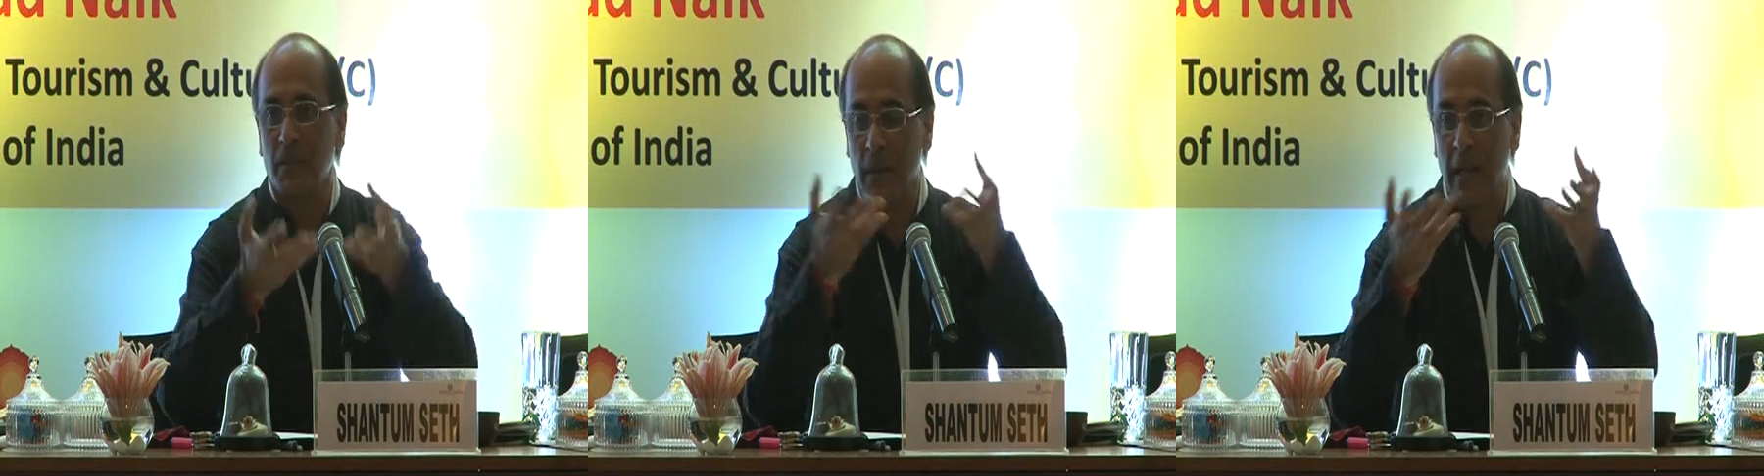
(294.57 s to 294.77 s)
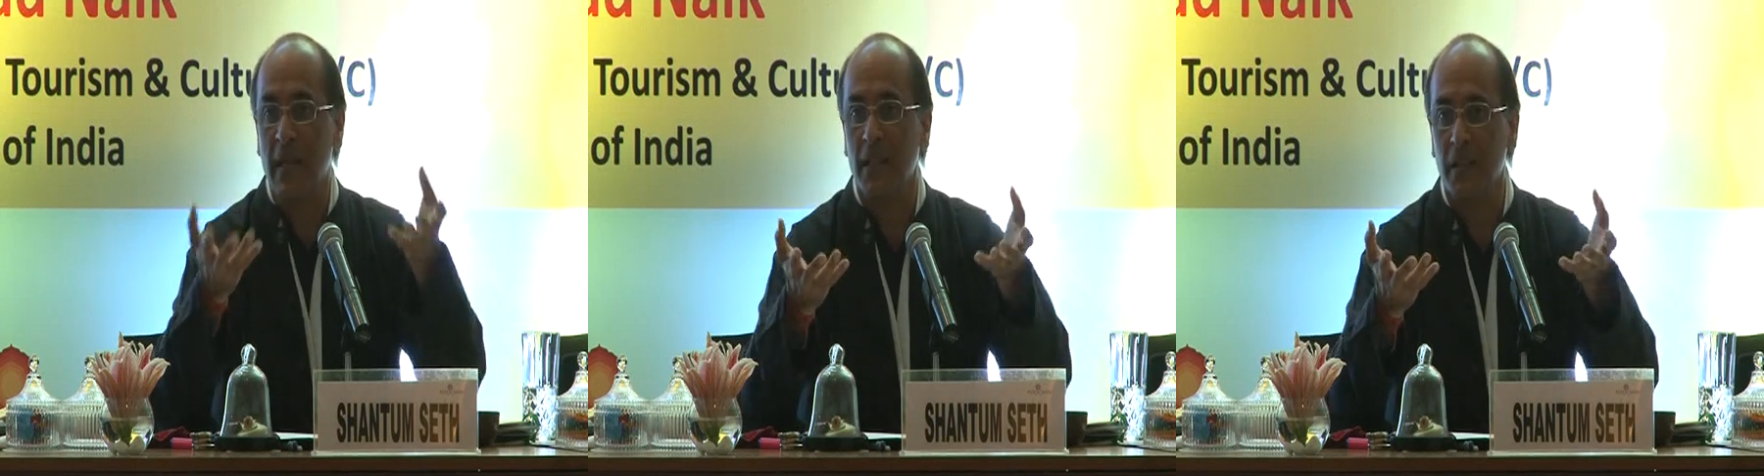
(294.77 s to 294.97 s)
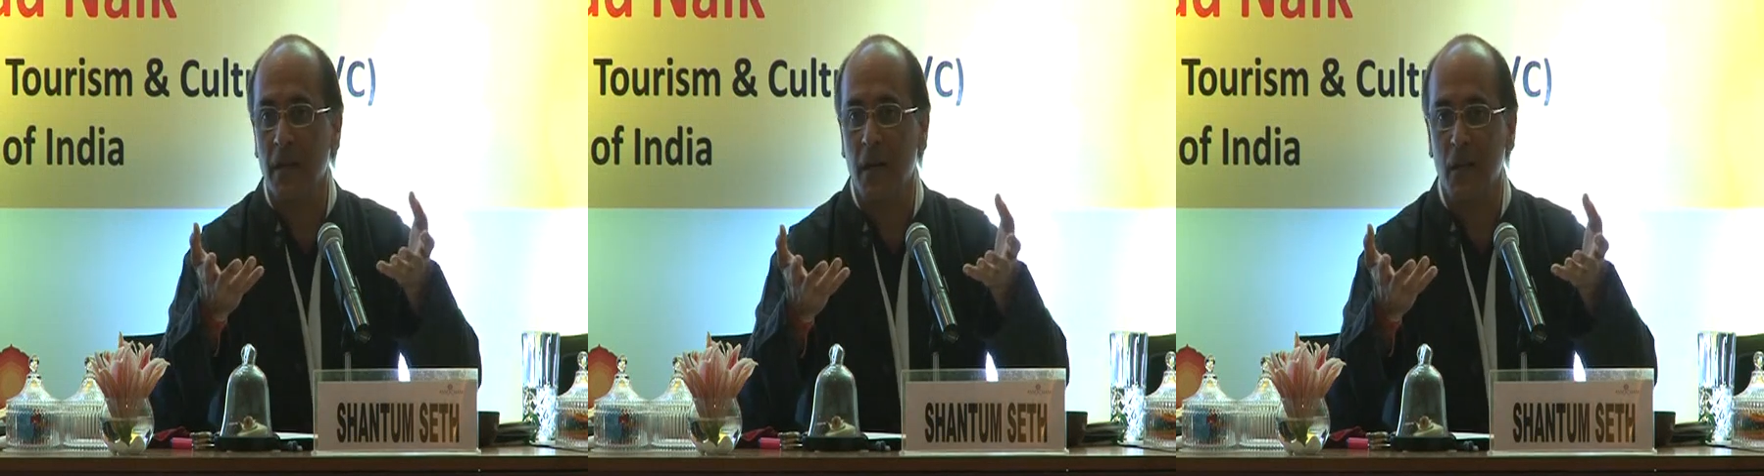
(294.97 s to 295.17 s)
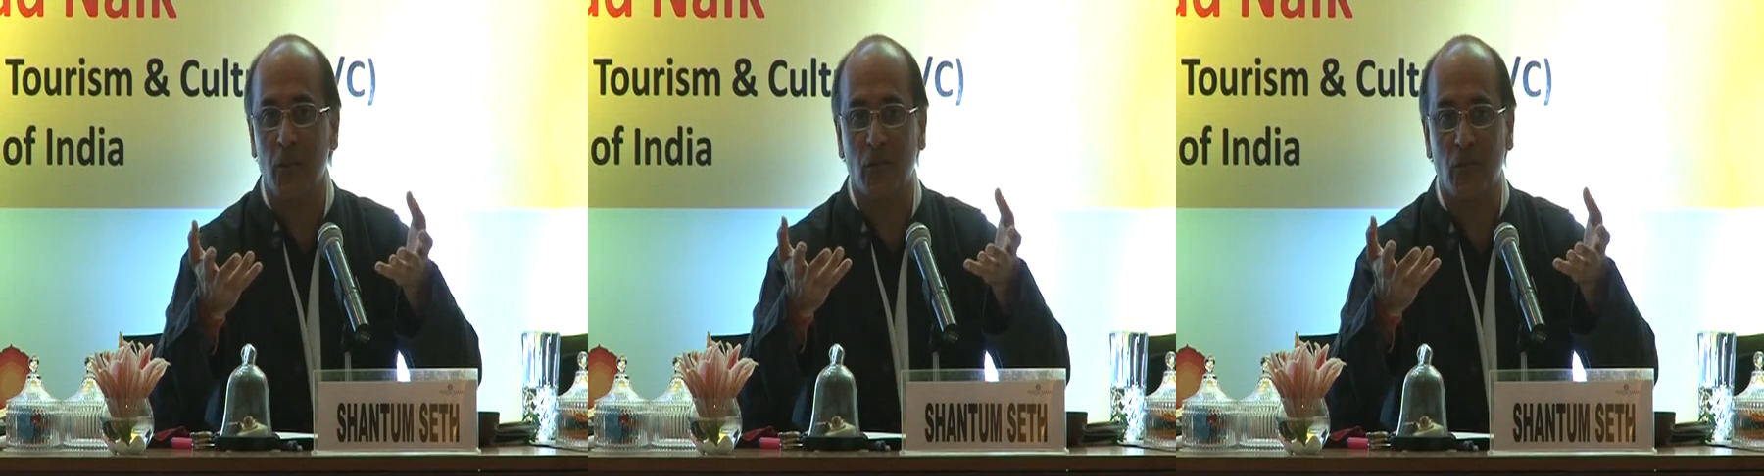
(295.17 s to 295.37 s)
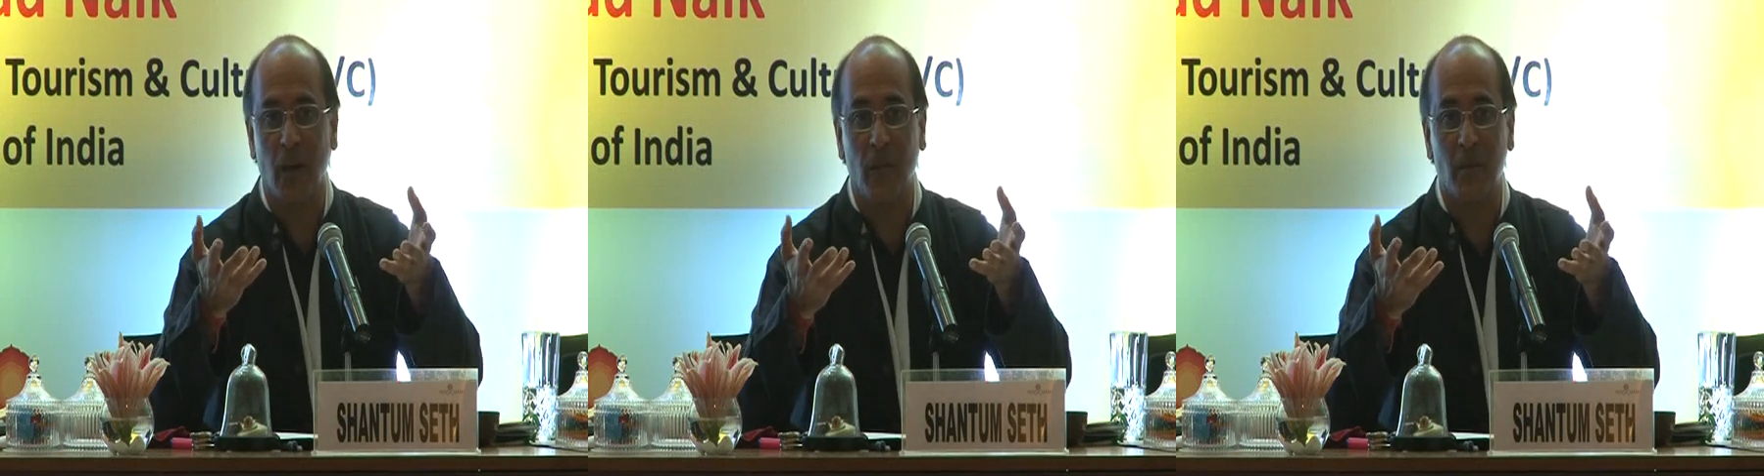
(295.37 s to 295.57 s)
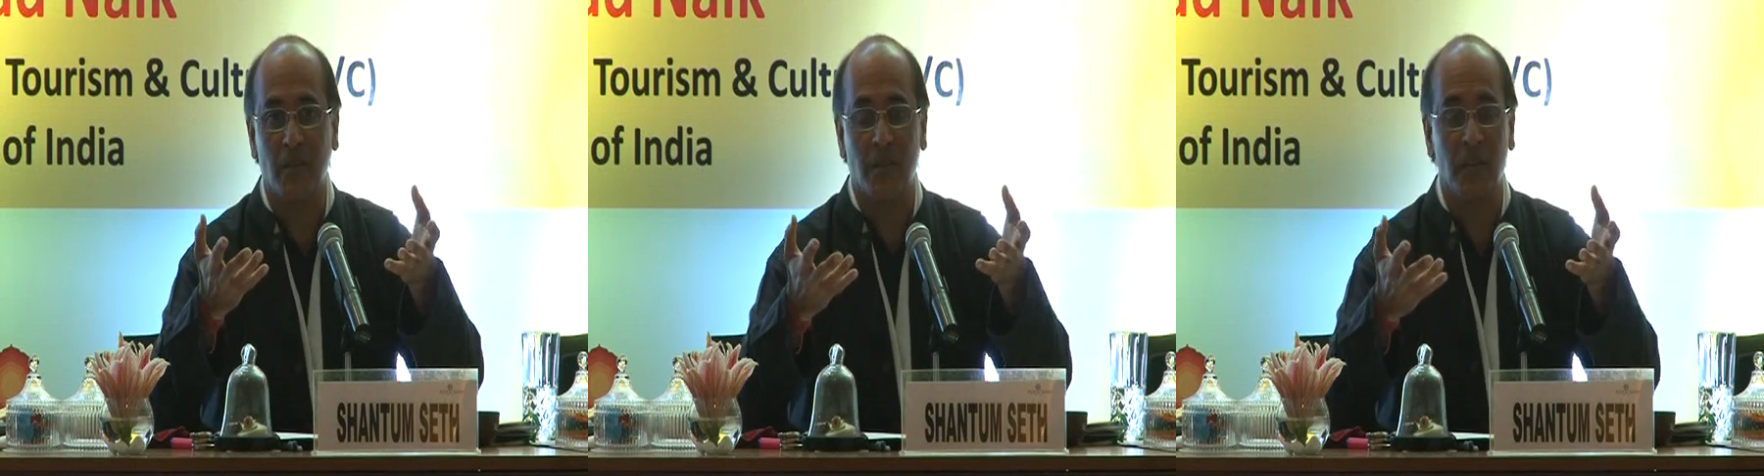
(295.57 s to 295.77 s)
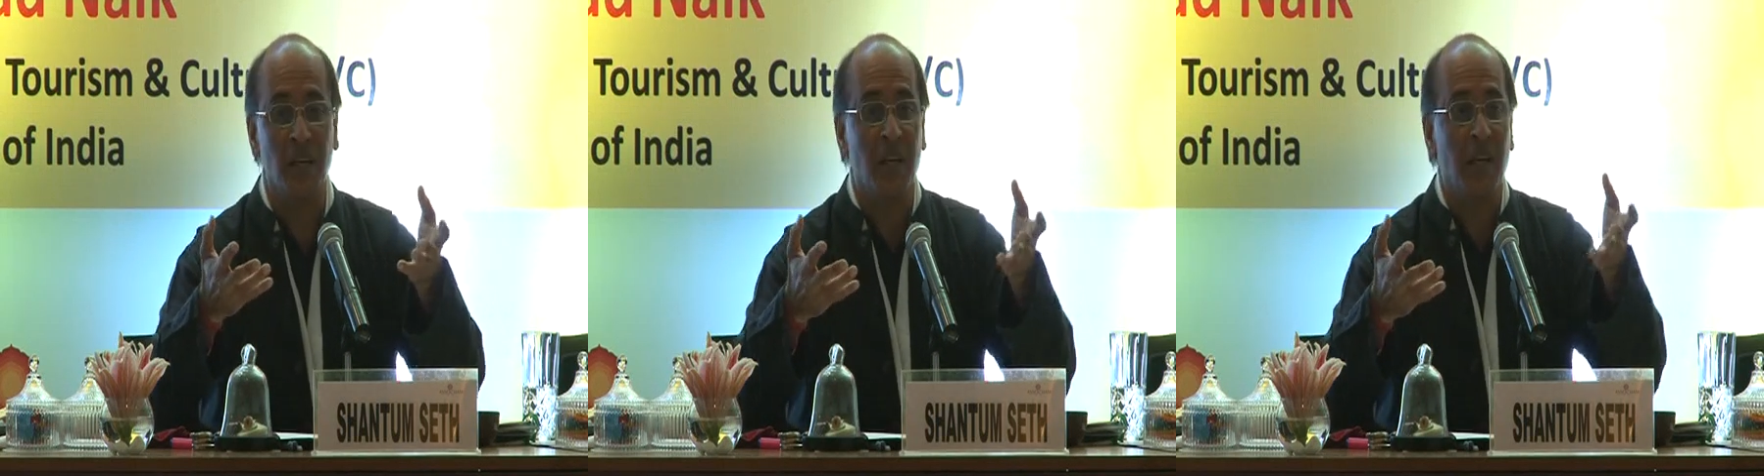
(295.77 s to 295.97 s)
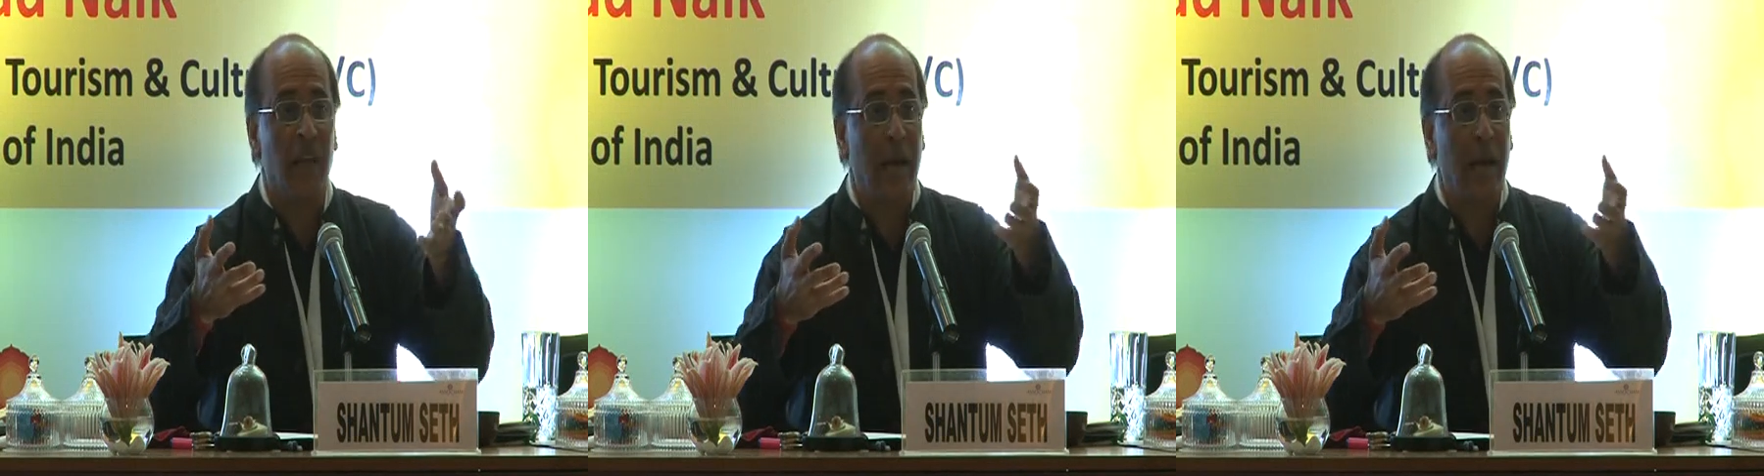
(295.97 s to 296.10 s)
smelling the earth of Shravasti,